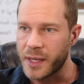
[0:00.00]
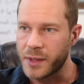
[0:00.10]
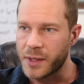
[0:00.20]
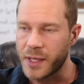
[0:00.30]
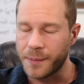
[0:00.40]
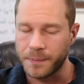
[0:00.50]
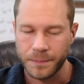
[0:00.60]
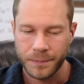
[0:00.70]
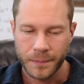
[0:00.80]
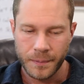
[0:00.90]
agency.
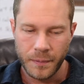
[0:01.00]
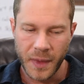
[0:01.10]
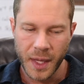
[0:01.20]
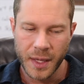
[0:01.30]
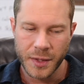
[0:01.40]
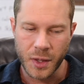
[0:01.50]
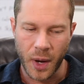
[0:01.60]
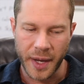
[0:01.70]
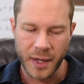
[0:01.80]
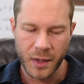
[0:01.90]
And
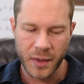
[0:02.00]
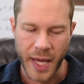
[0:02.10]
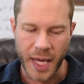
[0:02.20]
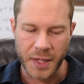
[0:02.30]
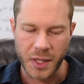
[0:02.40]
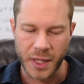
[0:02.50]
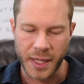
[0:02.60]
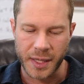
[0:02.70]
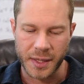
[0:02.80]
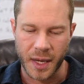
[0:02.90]
so I hear that she
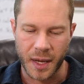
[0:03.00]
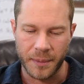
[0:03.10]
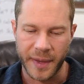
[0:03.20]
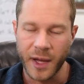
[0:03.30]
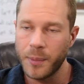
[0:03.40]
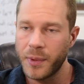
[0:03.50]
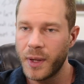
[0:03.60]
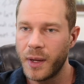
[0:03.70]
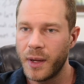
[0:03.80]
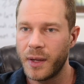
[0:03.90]
needs um, help
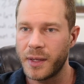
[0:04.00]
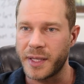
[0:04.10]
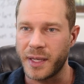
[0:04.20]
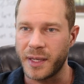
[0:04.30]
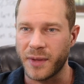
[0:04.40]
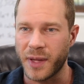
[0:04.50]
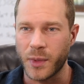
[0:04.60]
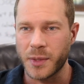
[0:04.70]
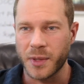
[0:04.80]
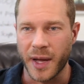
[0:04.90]
seeing if like
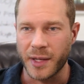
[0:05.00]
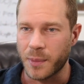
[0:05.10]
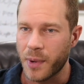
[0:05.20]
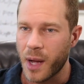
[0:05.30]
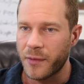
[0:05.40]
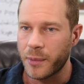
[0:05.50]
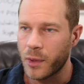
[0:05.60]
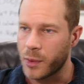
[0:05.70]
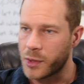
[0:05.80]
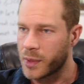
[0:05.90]
which clients are
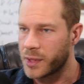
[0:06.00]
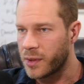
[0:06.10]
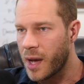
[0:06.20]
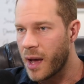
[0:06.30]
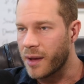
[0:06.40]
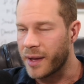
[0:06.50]
profitable, which ones are not.